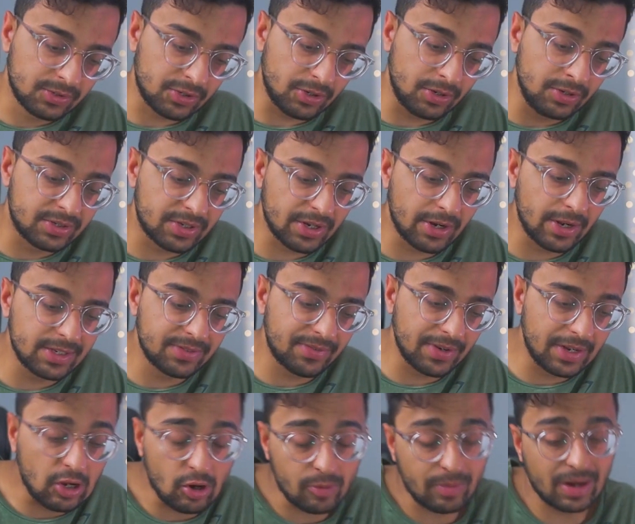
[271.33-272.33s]
So in today's
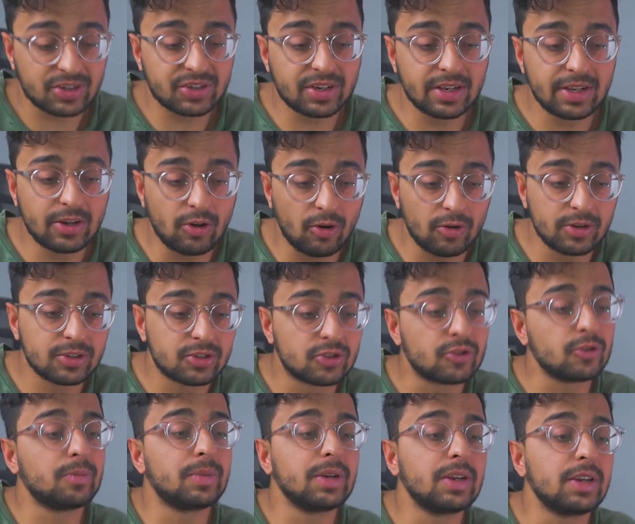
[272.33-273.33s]
video, I'm actually going
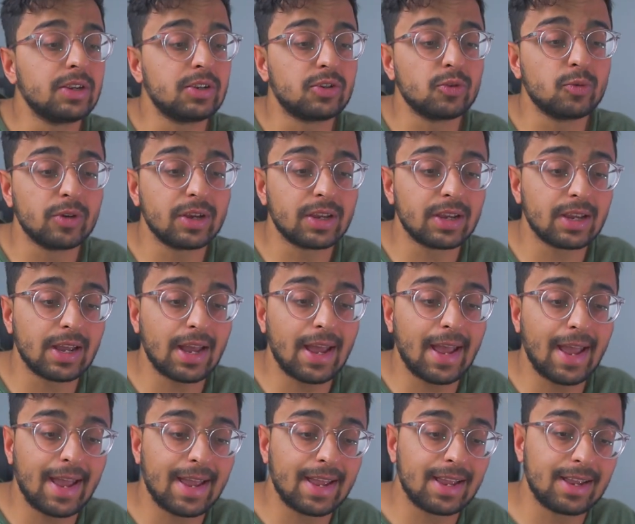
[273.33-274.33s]
to be
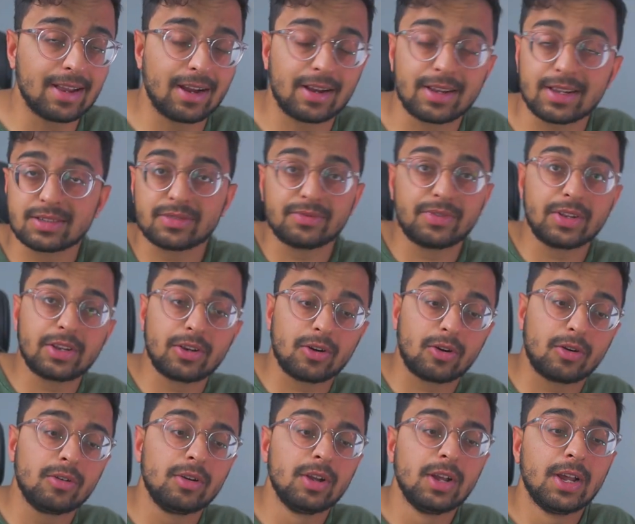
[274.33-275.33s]
doing a, I guess,
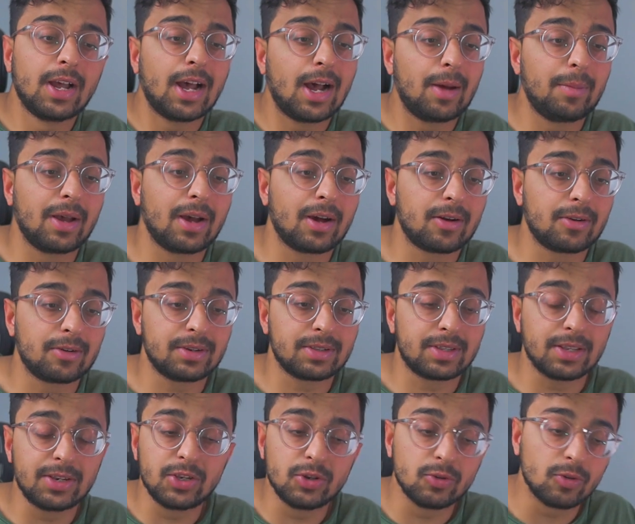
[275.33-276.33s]
video
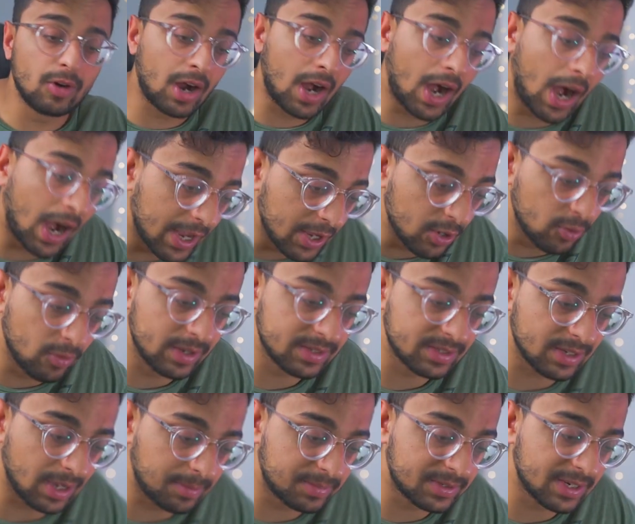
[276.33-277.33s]
about the newer
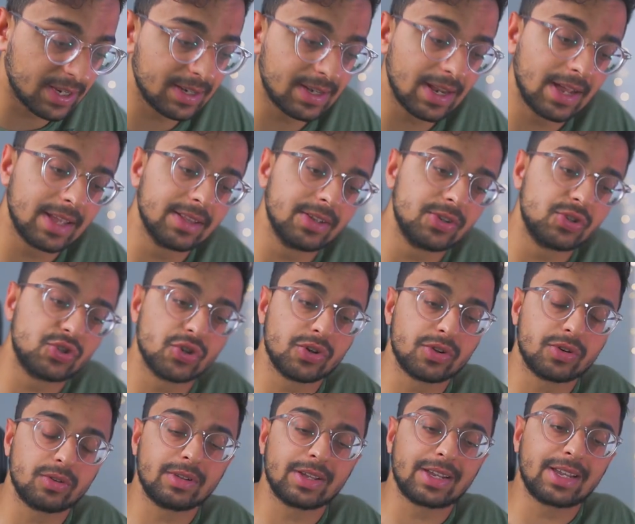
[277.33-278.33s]
iOS update and the
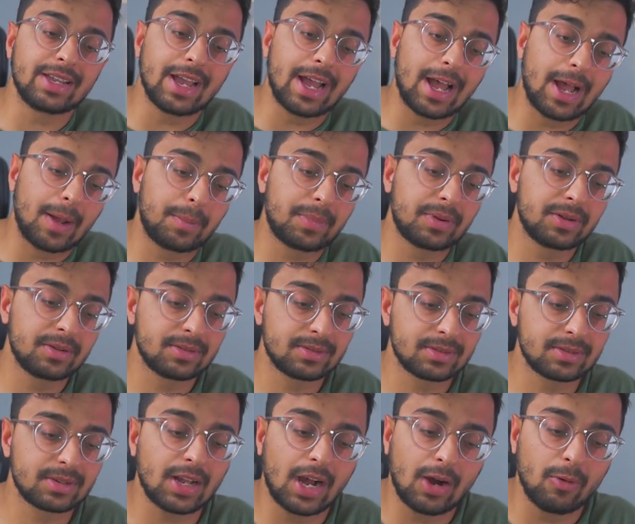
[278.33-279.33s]
journaling app.
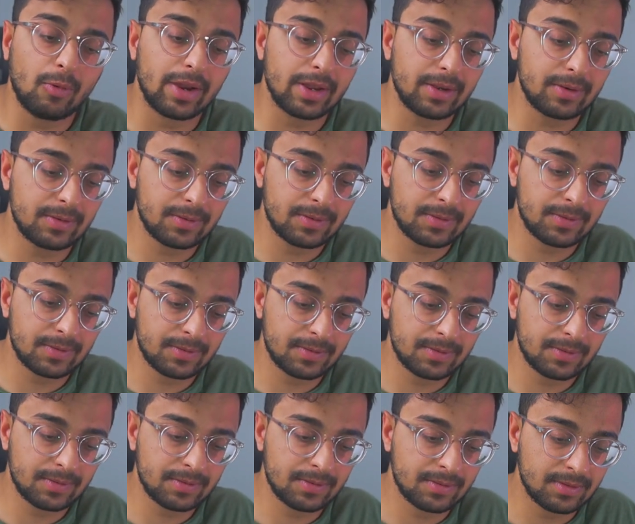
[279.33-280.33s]
Can't wait.
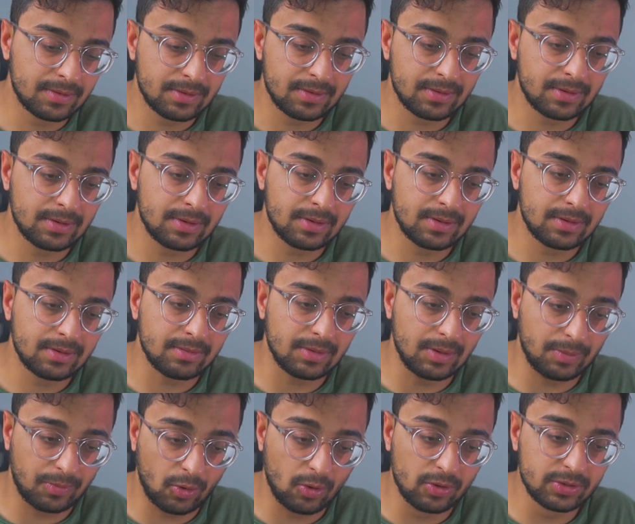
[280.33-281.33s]
I'm
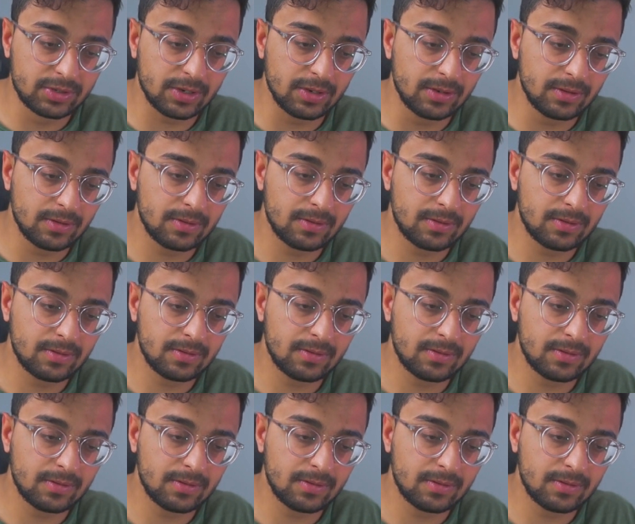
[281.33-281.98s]
gonna pause it.